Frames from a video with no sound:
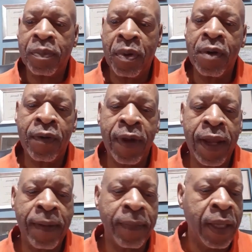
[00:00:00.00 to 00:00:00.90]

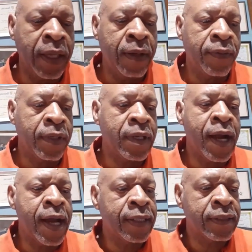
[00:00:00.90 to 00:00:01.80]
program.
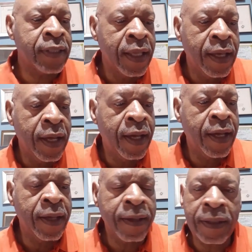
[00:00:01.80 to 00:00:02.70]
Regardless,
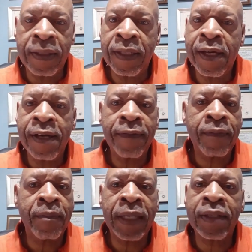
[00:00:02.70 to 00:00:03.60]
love.
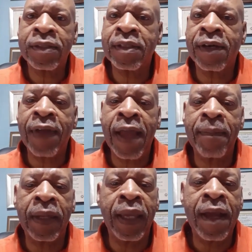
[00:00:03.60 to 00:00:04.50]
Make yourself
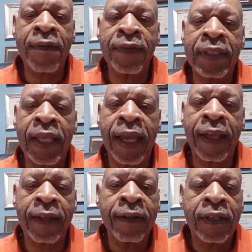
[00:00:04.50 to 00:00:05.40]
happy every
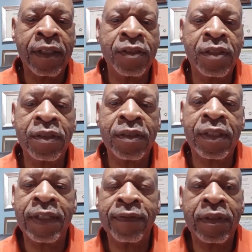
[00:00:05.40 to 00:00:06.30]
day. Continue to
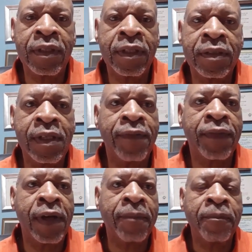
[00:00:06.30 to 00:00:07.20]
lift yourself
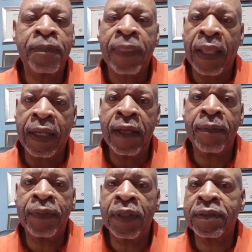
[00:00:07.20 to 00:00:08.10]
up and
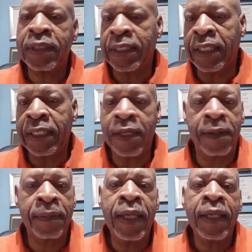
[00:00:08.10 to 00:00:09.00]
help those that need
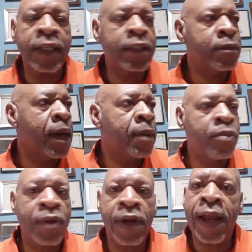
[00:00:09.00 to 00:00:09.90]
help is my
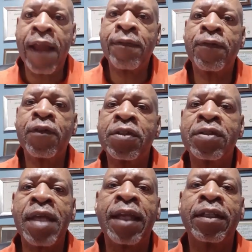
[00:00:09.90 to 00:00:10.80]
prayer. Every fourth
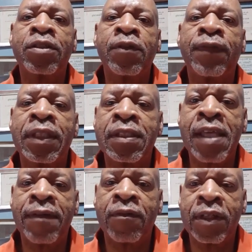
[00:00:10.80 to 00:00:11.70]
Saturday,
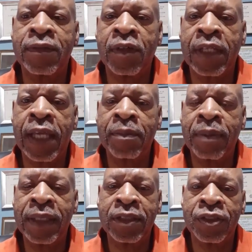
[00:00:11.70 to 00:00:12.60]
257 West 48th
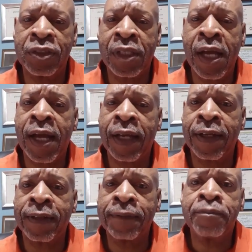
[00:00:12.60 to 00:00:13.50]
Place in
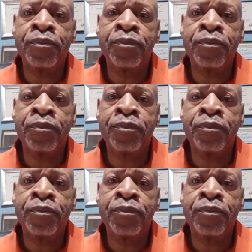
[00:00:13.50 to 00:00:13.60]
Chicago